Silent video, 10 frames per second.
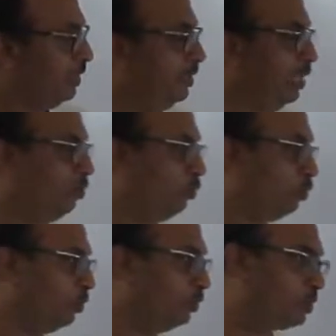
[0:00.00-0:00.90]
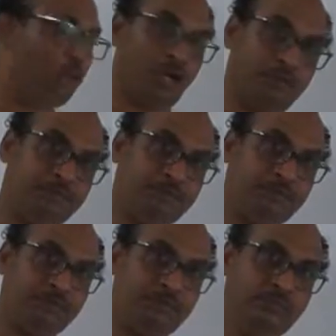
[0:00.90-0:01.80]
Now Ohm's law.
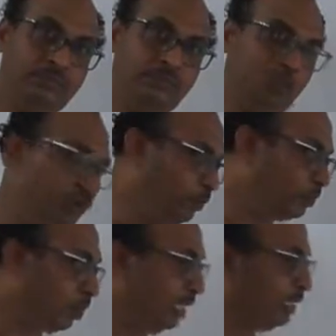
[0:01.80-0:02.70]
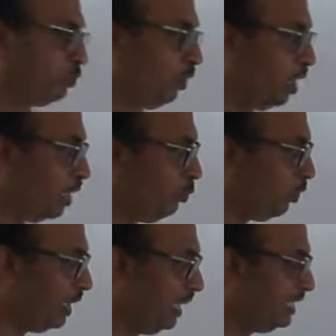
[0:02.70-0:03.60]
Ohm's law is what?
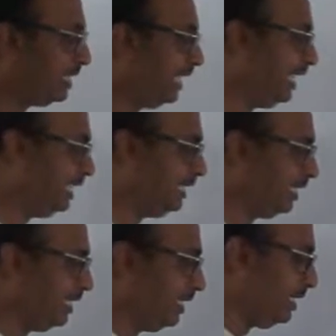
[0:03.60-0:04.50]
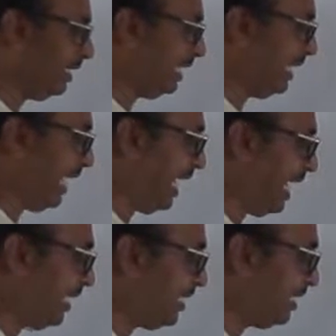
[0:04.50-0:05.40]
What it is saying that
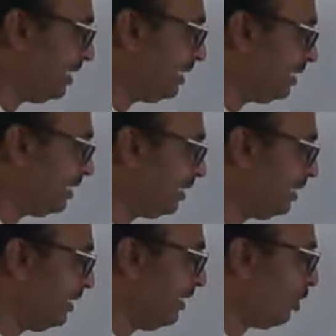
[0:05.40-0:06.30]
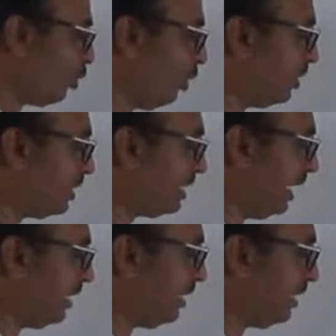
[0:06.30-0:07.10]
at constant